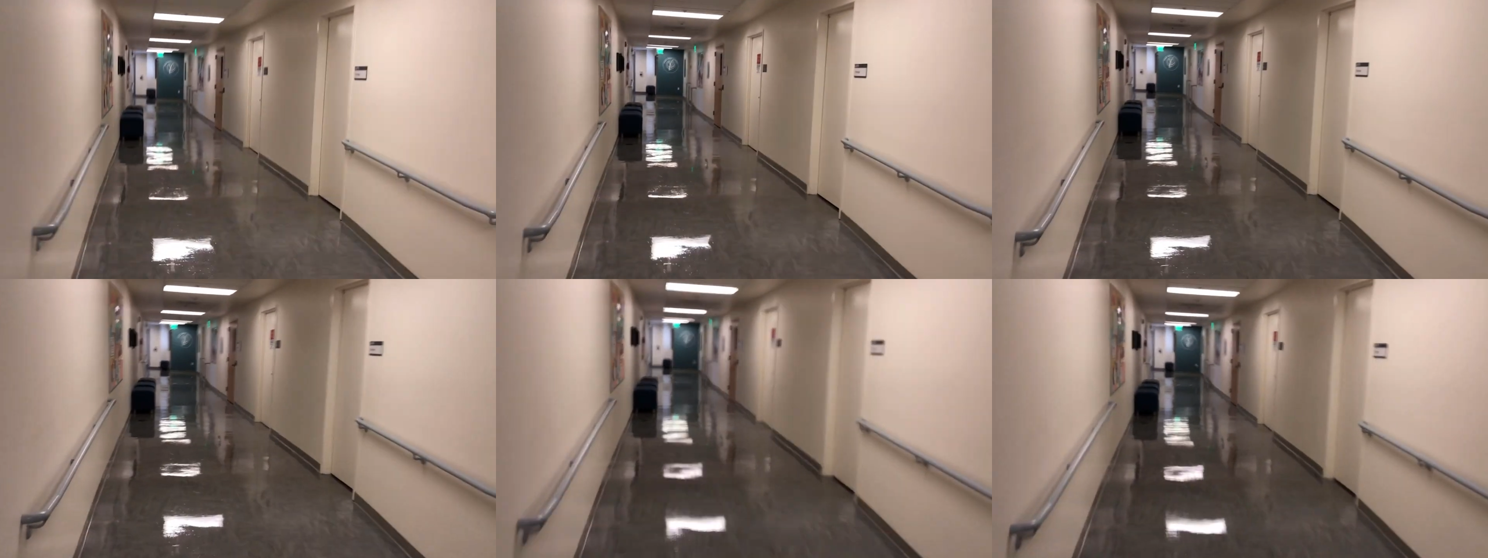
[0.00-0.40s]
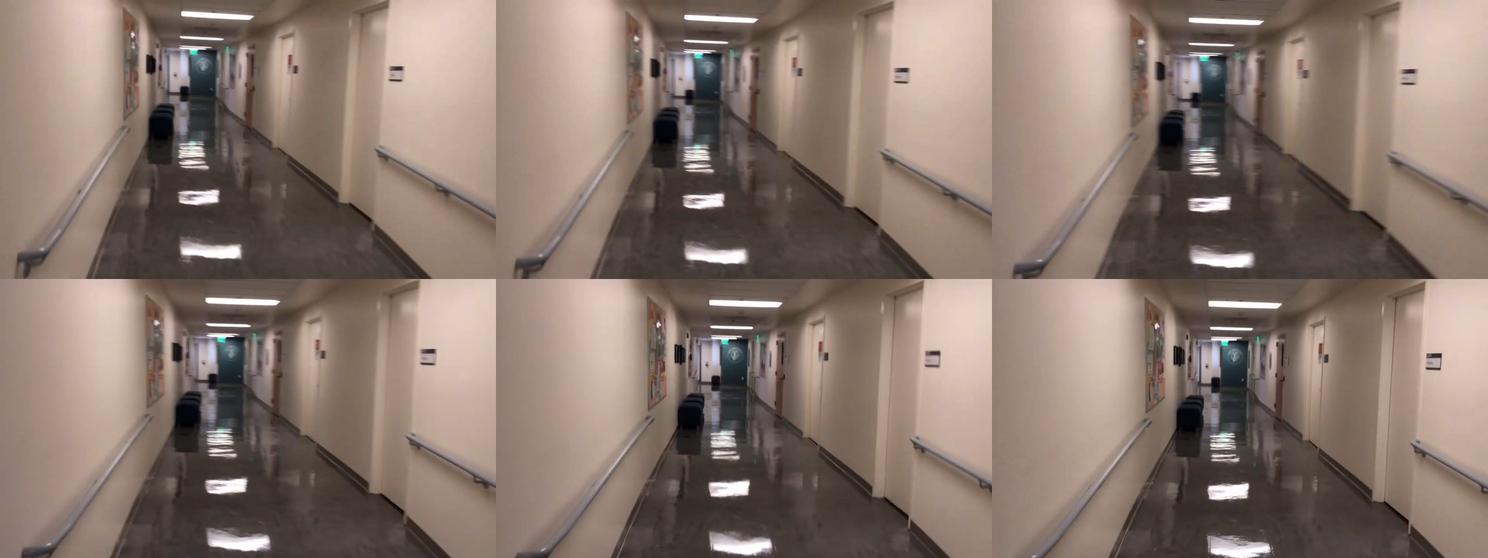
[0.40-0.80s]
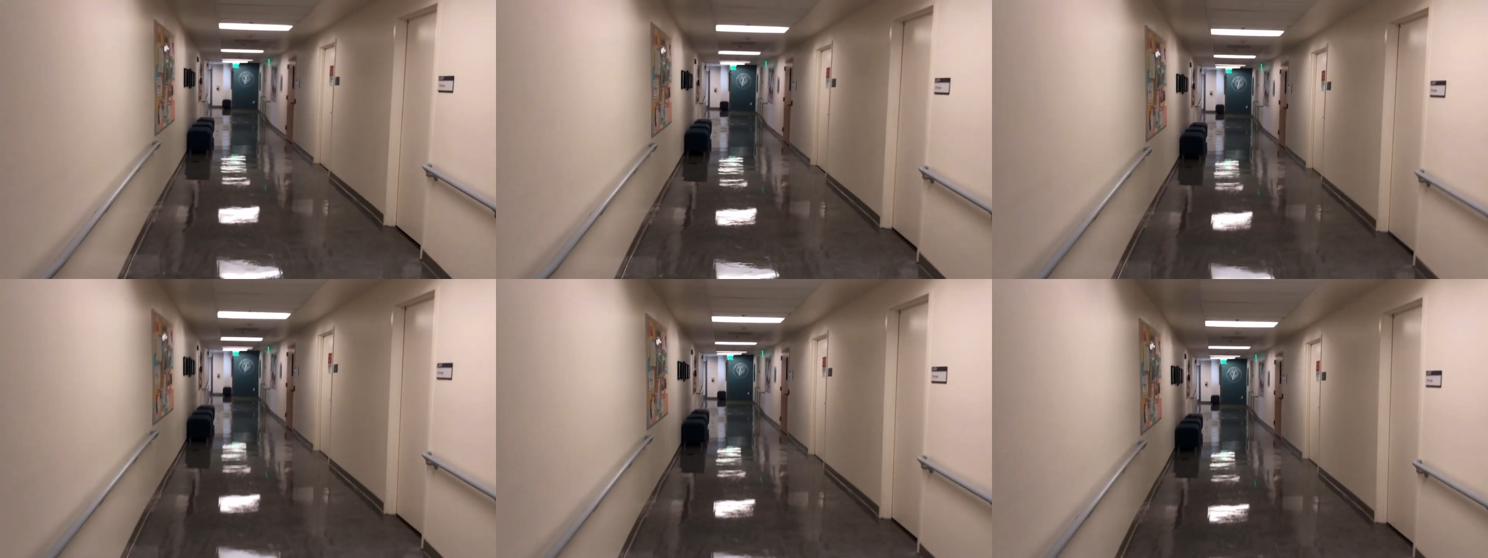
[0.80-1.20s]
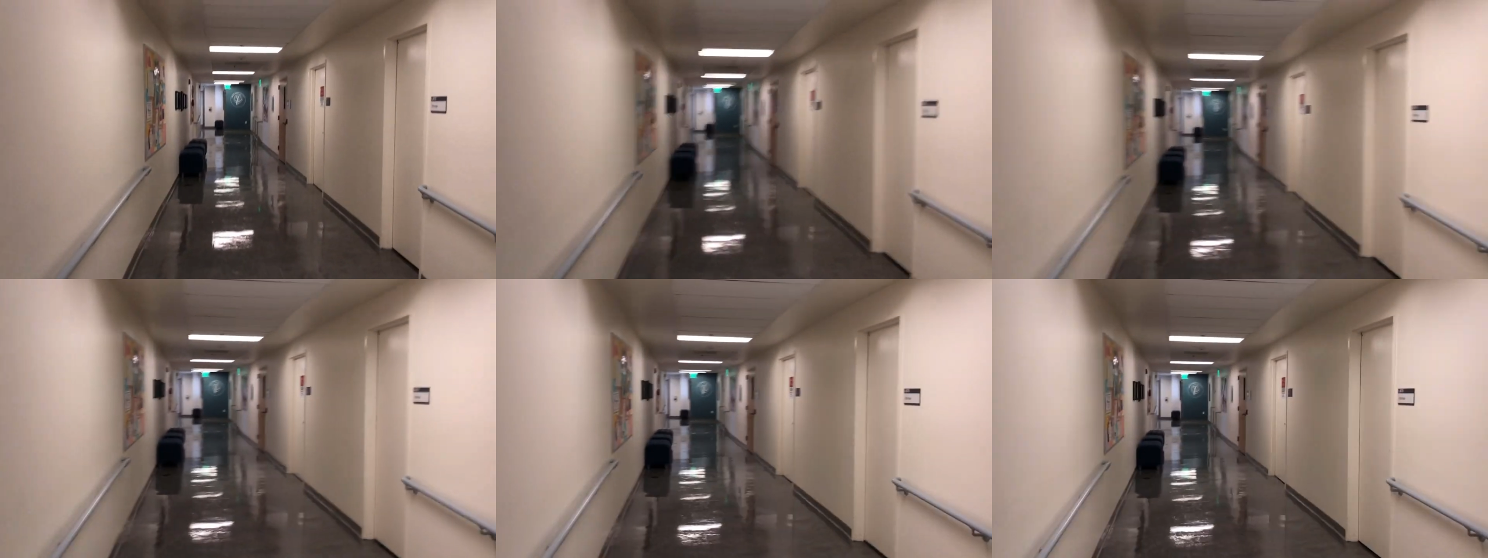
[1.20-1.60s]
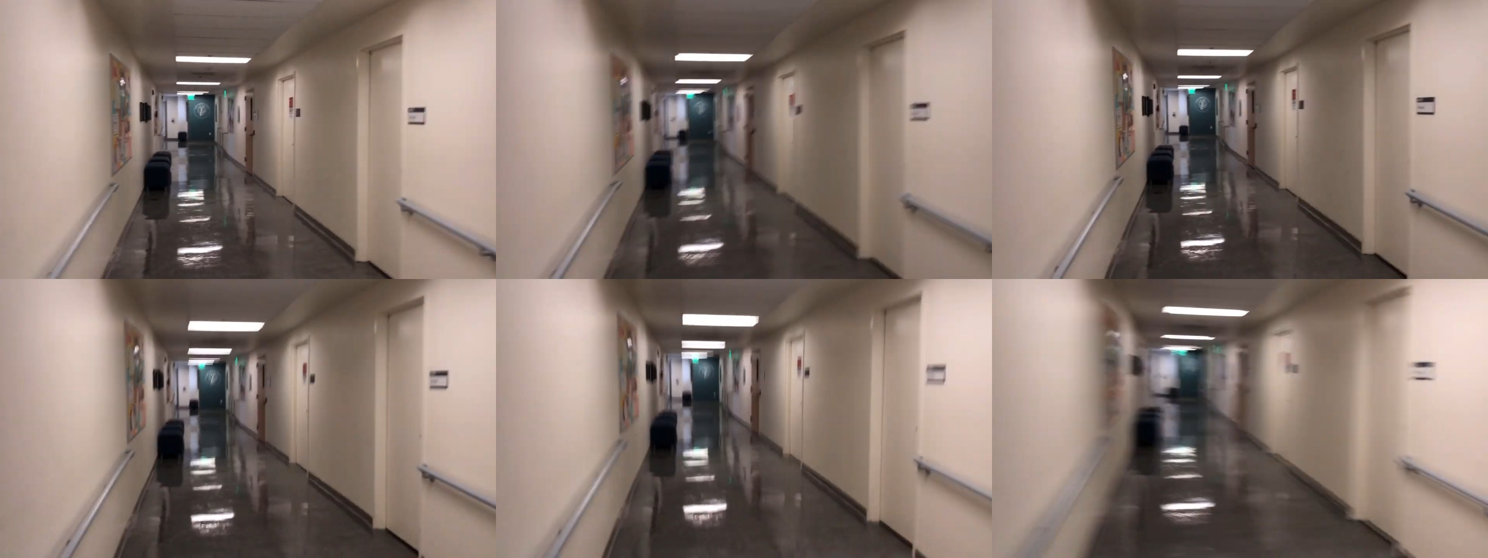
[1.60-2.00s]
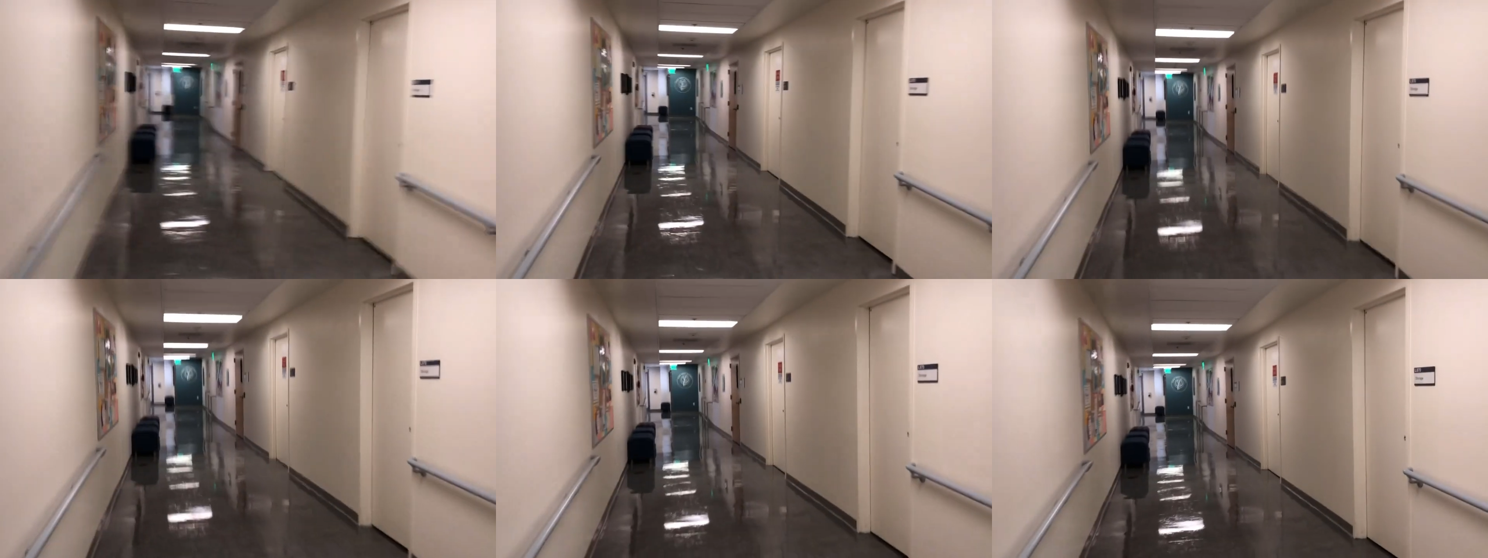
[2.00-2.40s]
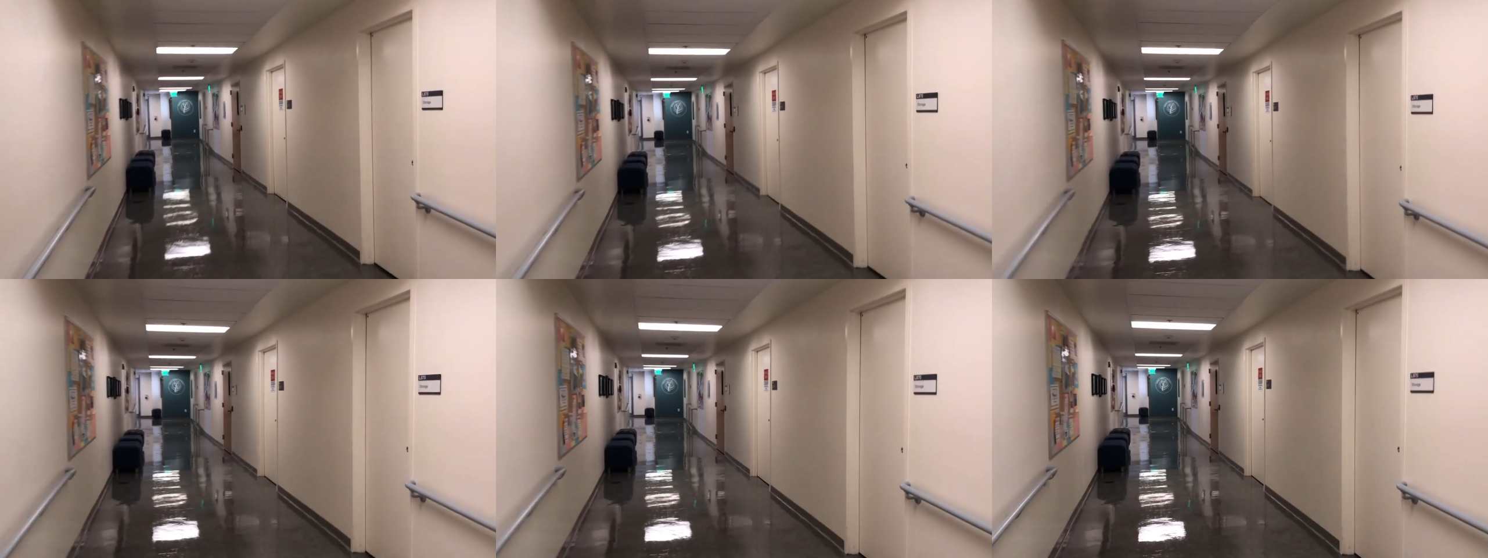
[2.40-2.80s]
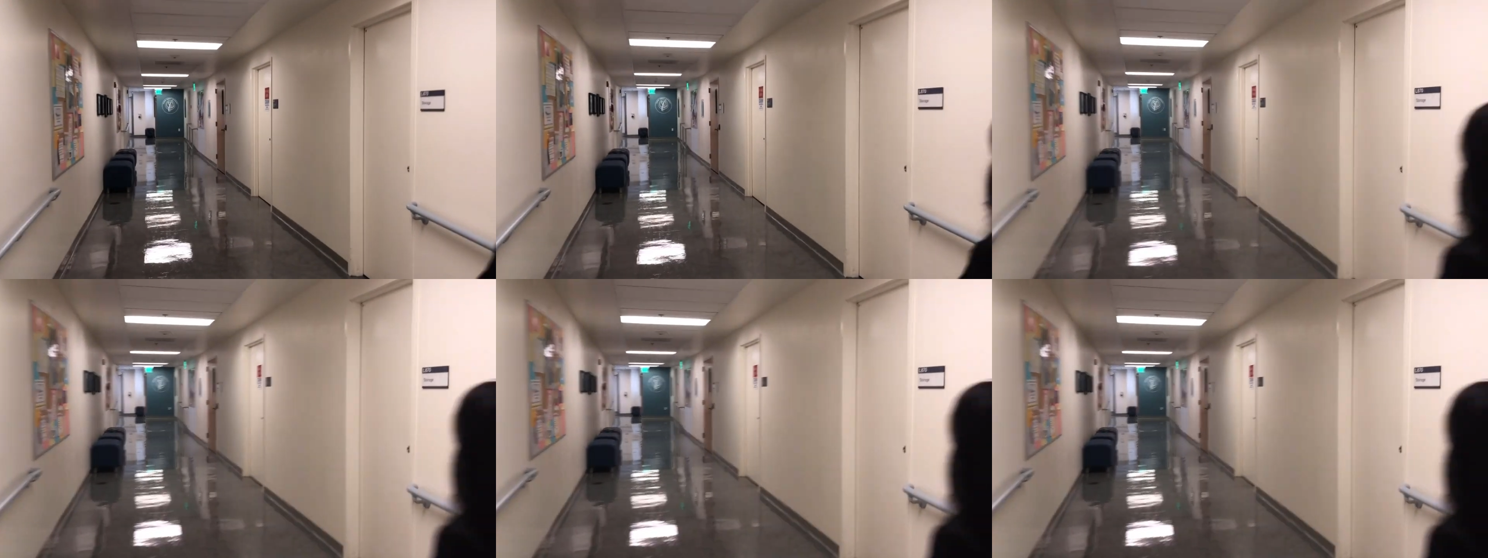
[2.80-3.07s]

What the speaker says: Nobody's mouth can be seen.